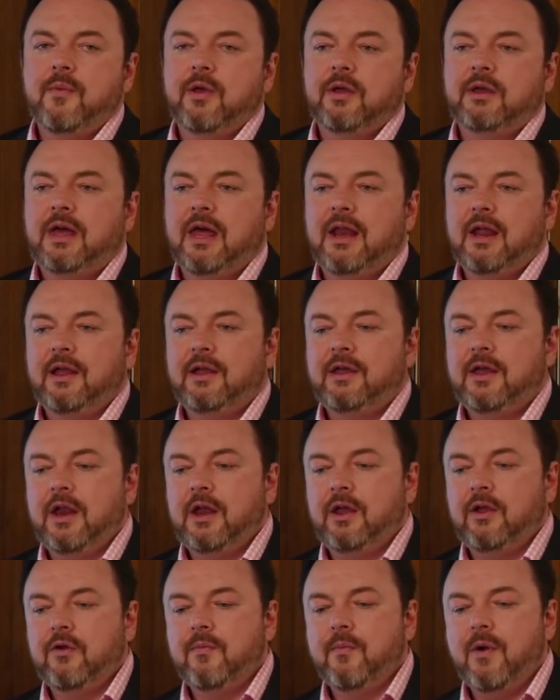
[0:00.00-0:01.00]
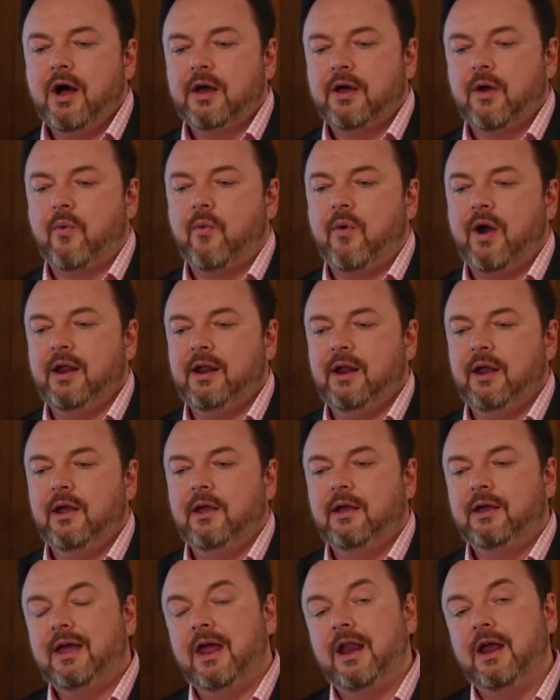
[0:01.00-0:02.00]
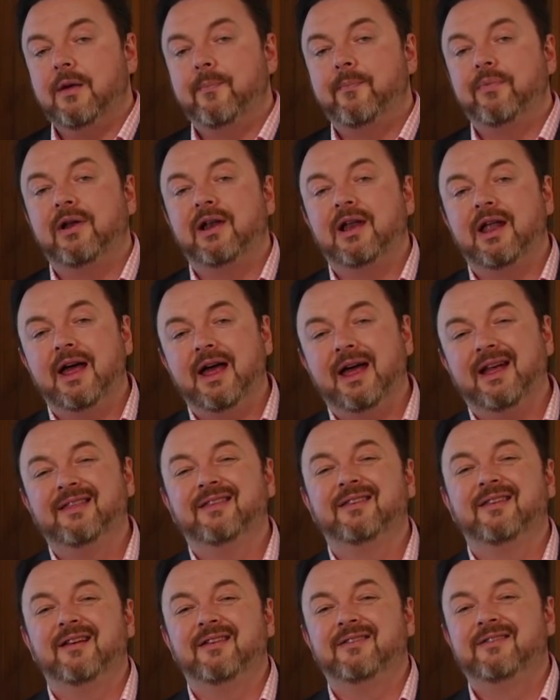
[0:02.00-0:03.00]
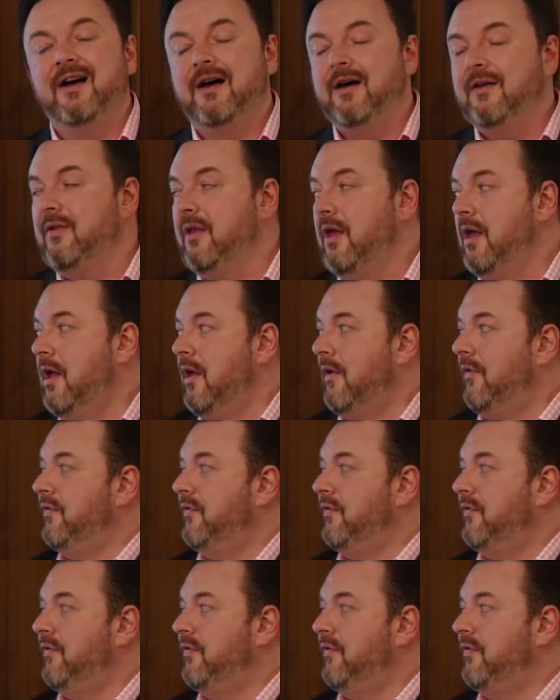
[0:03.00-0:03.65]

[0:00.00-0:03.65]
getting you market ready, getting a plan done.